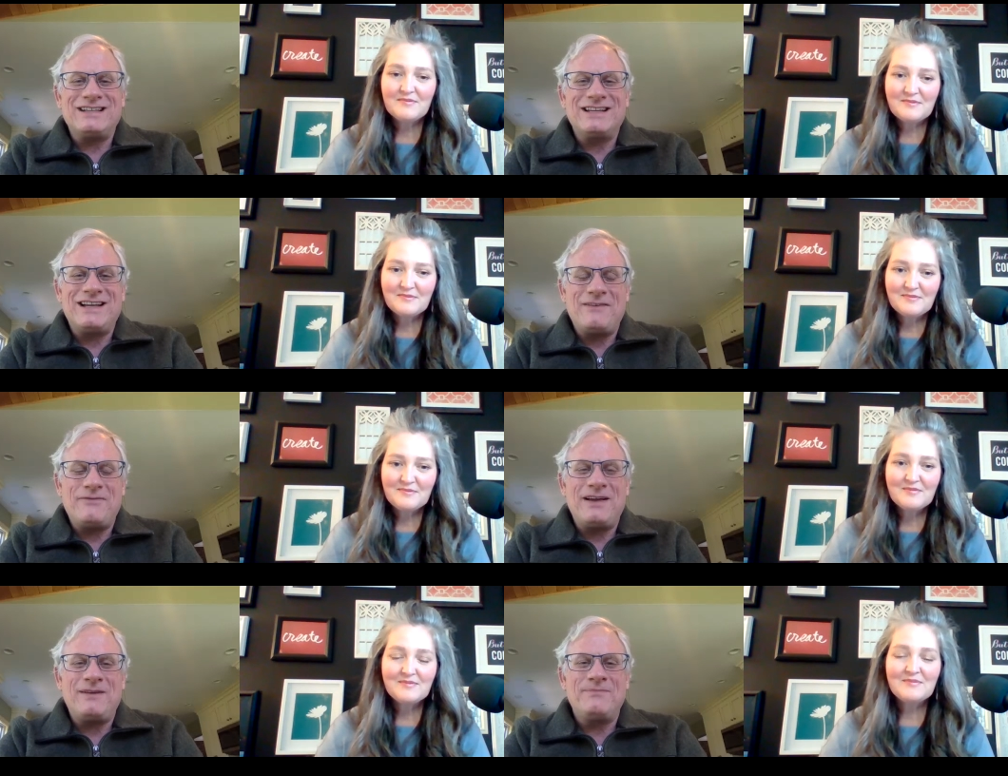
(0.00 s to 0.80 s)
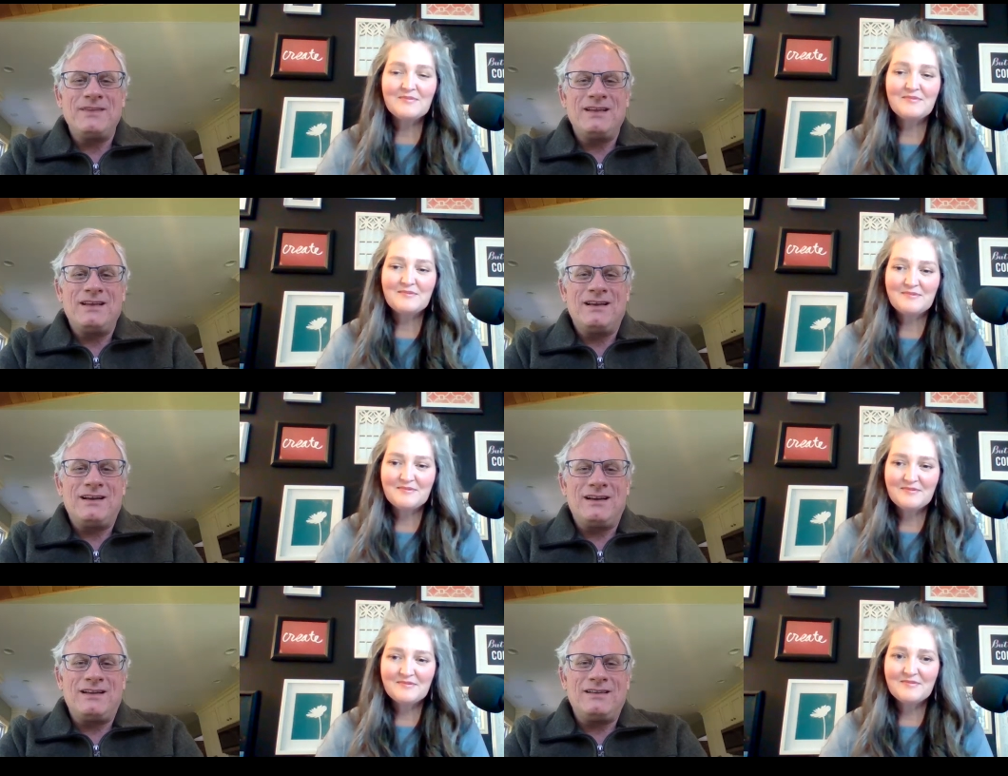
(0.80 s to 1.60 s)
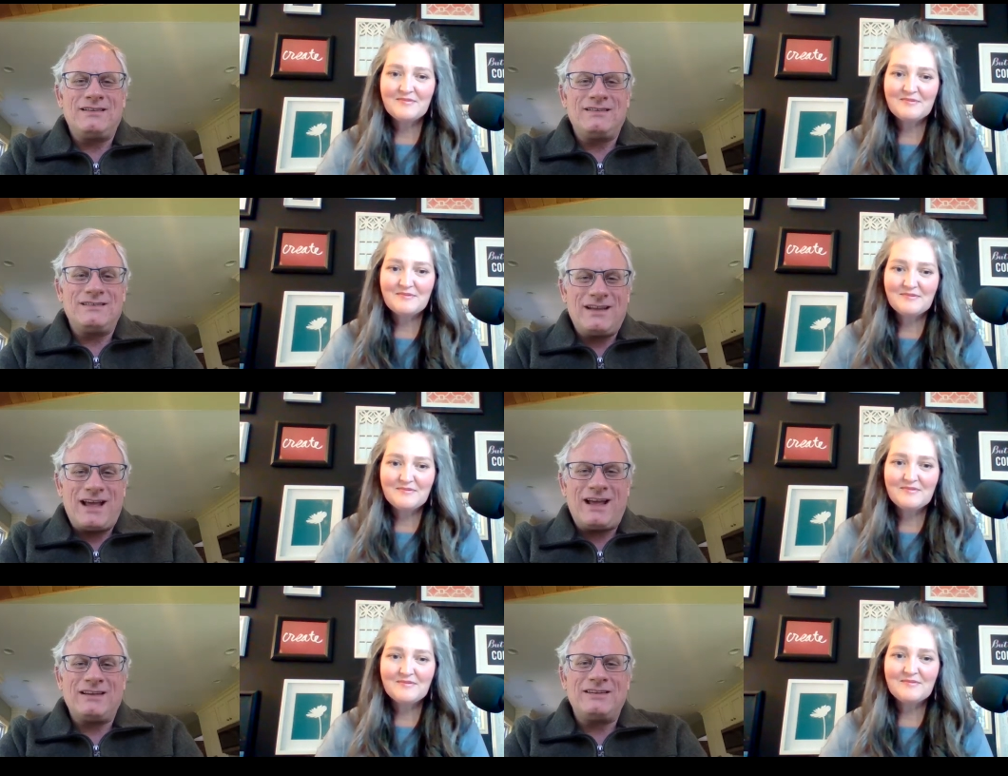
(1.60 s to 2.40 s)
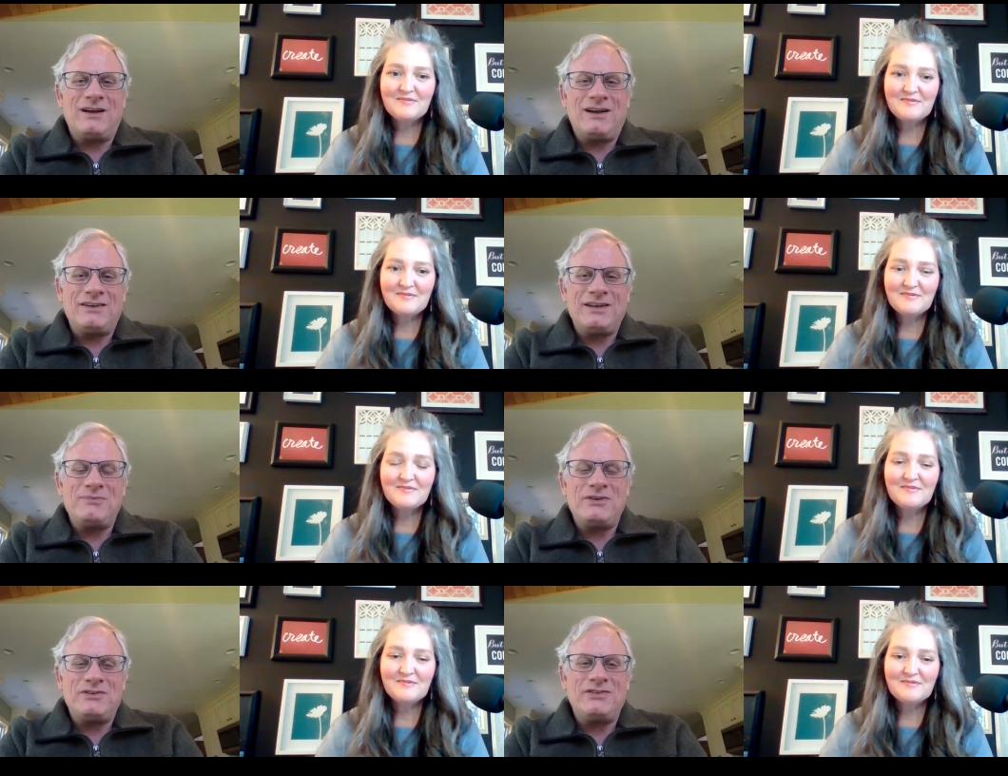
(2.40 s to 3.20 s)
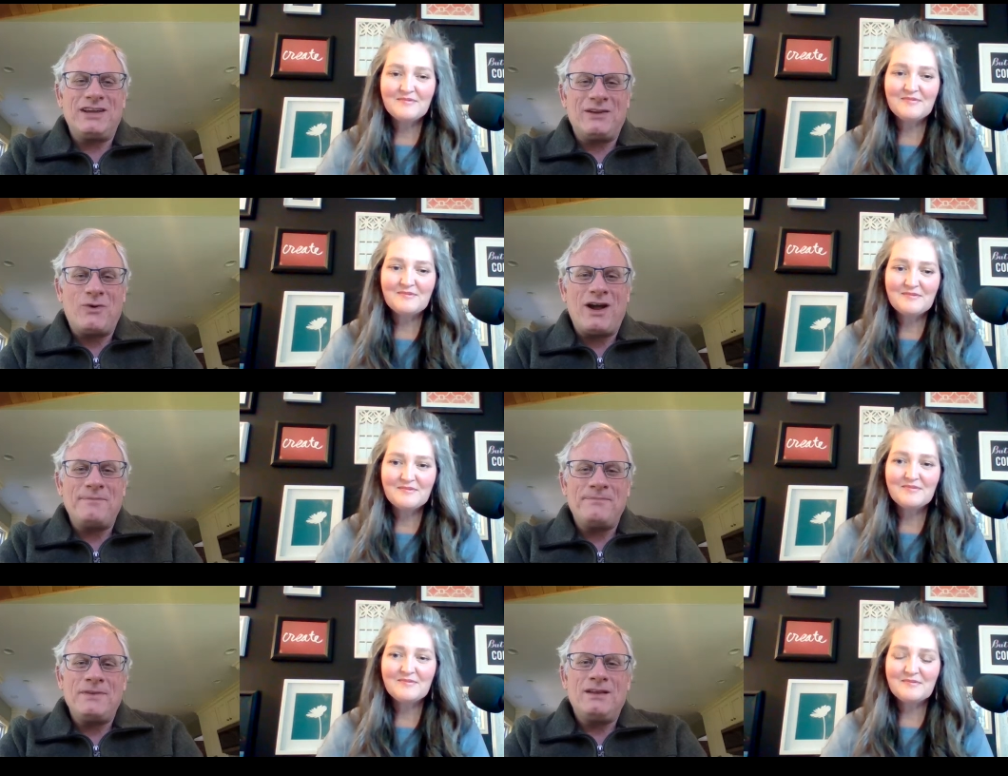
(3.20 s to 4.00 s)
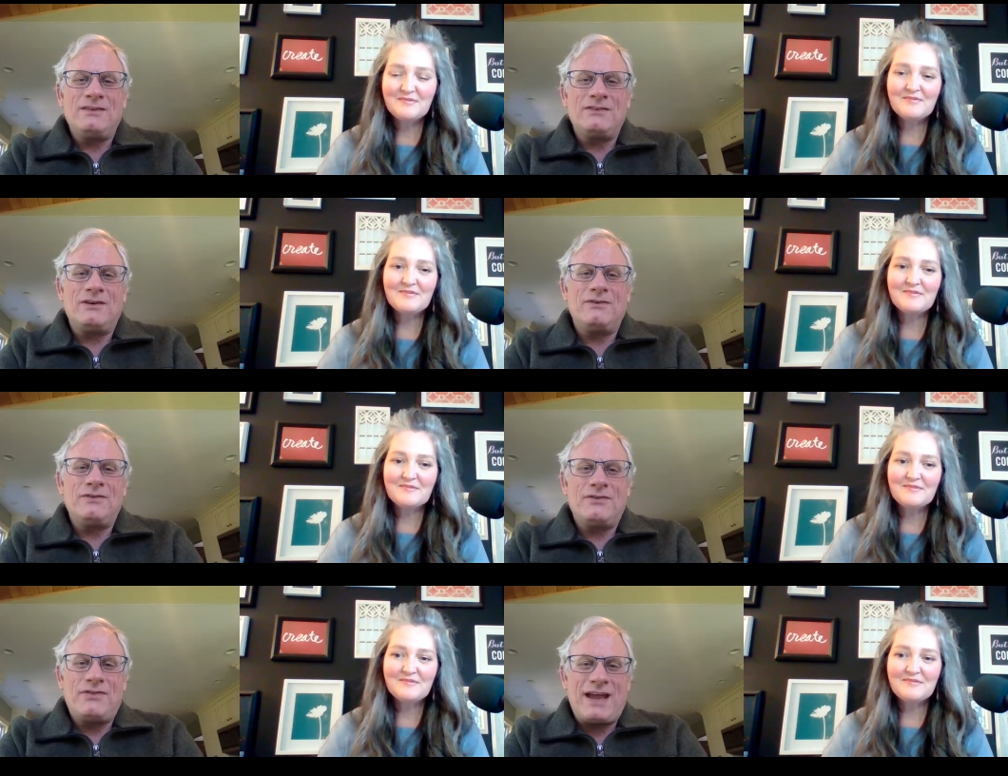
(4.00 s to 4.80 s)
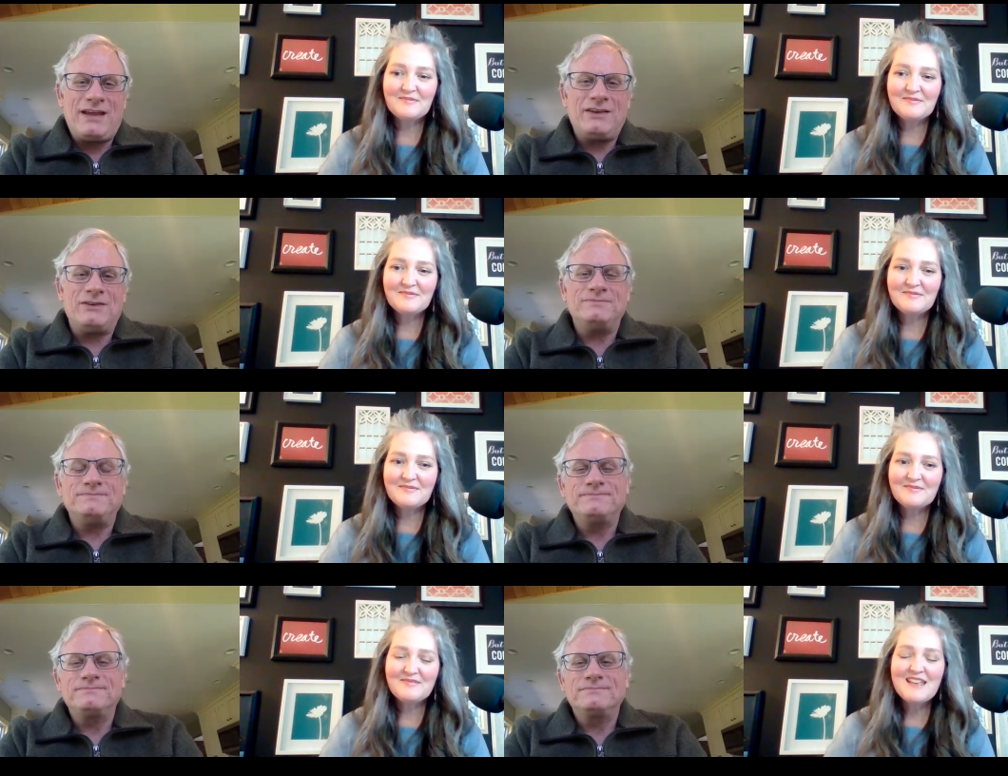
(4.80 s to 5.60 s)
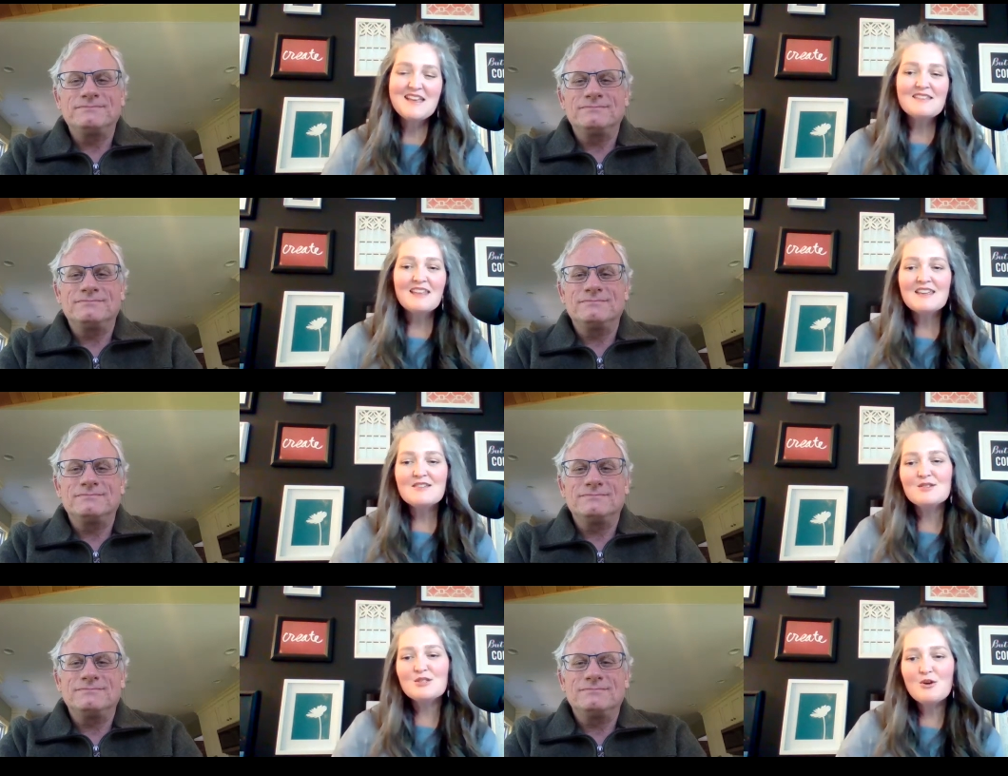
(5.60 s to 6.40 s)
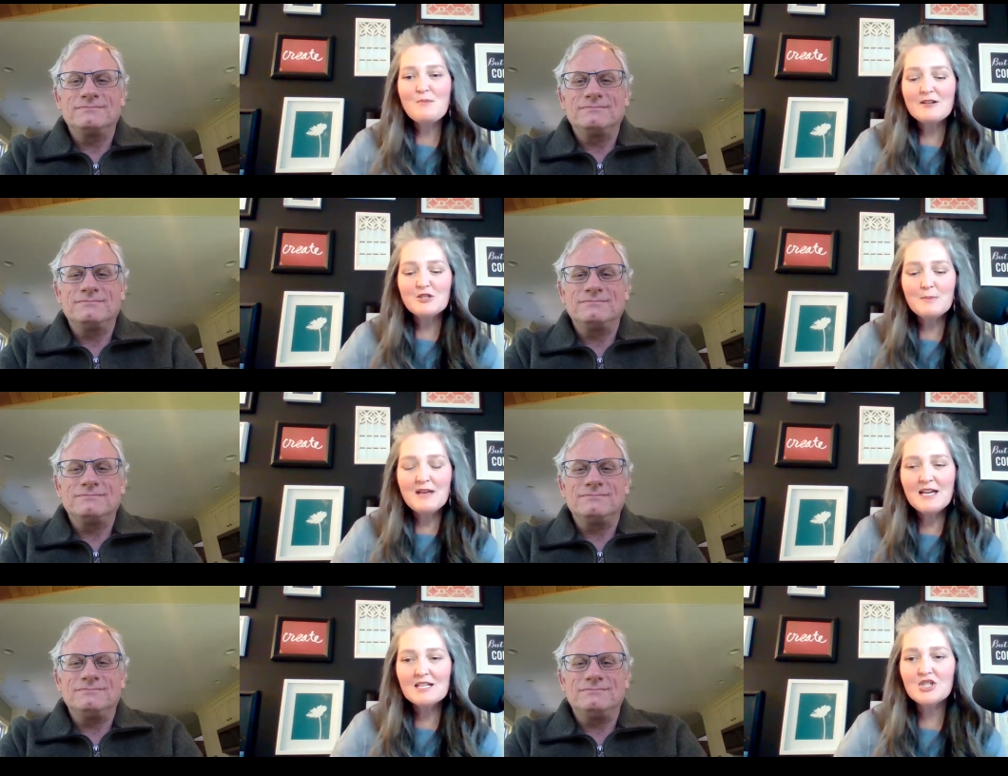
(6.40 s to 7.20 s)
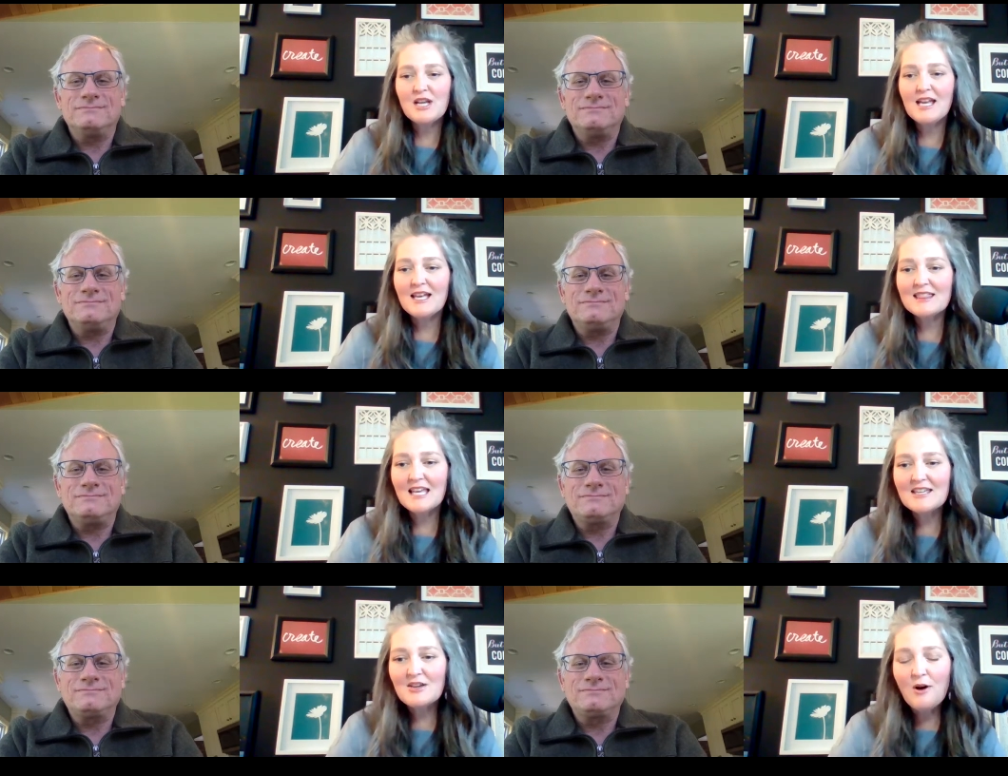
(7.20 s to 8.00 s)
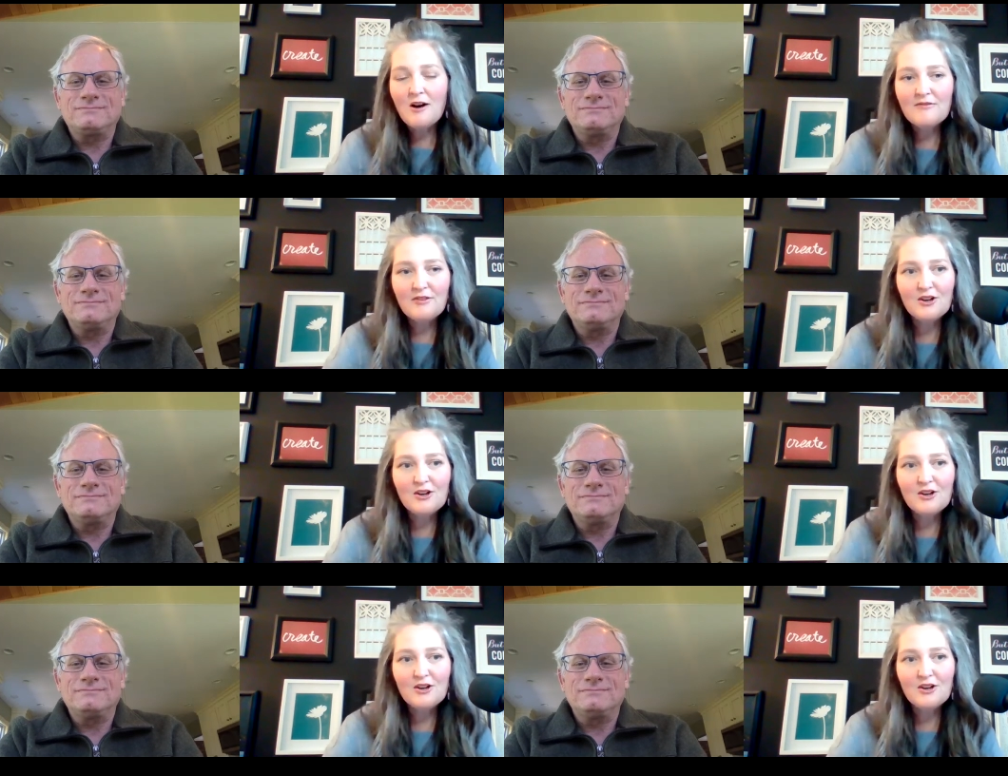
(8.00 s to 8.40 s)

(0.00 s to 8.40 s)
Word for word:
Speaker 1: FM uh, and uh, on WCNY. Mm-hmm. So thank you.
Speaker 2: Thank you so much, Mitch. And thank you all for